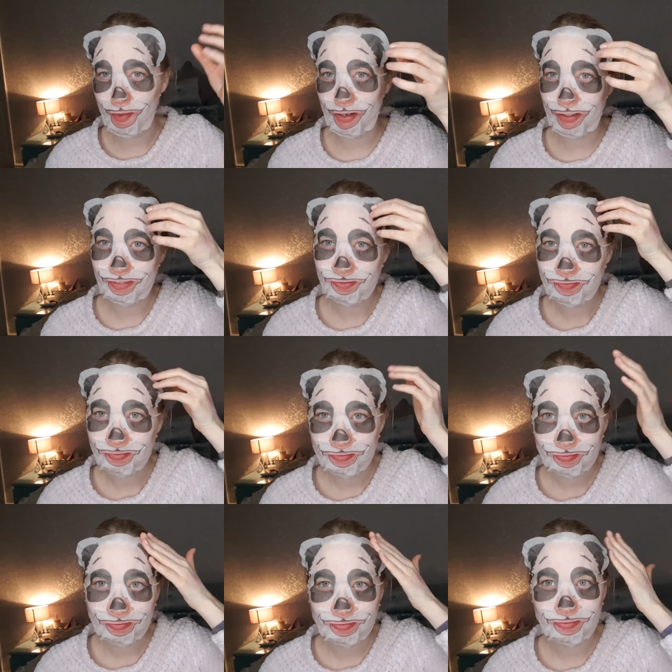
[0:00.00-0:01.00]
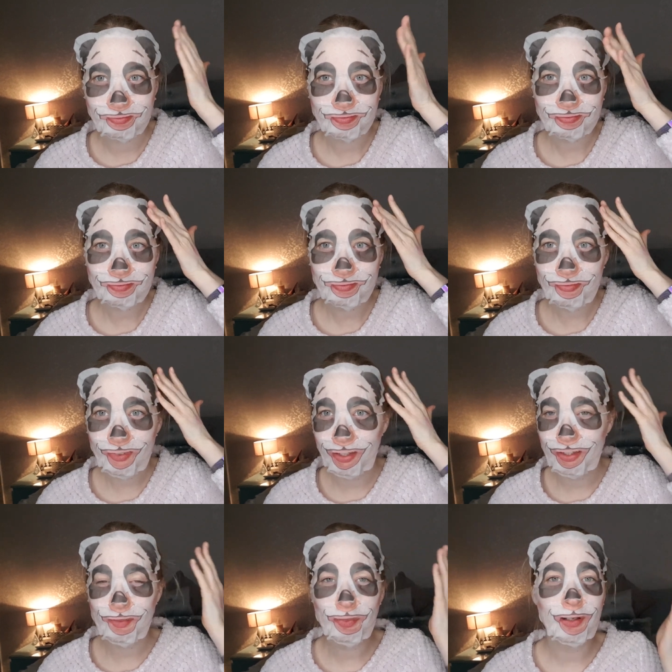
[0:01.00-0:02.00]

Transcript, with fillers: mean, they're,